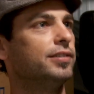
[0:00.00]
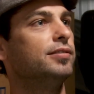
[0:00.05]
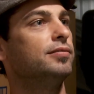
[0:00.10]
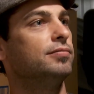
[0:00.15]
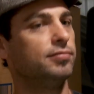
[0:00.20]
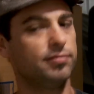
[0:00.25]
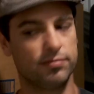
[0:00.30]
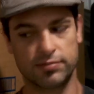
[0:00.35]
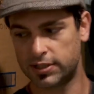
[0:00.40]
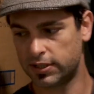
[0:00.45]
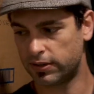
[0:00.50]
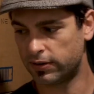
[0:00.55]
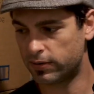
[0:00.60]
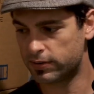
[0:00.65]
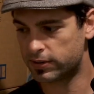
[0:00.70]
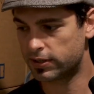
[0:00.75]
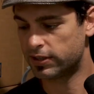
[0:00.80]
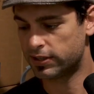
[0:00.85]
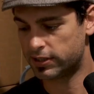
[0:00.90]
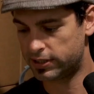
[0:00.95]
and so no
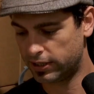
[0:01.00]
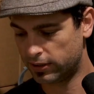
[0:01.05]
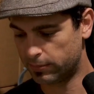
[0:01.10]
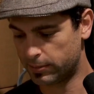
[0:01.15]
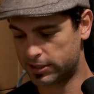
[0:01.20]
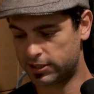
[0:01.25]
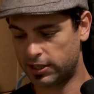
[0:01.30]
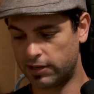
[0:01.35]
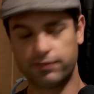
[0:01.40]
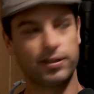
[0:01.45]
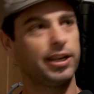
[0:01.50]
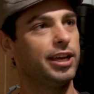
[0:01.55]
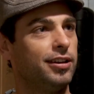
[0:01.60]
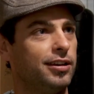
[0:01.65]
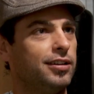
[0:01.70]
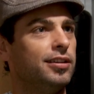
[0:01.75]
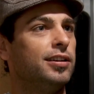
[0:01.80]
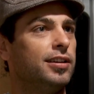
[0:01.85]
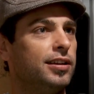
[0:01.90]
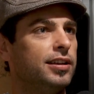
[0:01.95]
one's going to steal my stuff again.
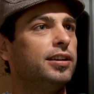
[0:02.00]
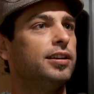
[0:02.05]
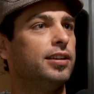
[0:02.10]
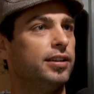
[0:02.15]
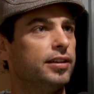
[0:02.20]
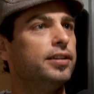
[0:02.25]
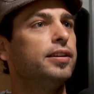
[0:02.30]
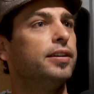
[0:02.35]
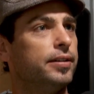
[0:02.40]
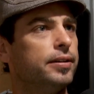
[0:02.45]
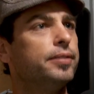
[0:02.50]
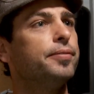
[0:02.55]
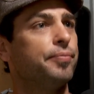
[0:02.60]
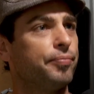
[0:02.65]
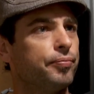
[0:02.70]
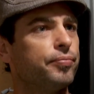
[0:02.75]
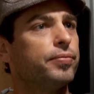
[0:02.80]
This is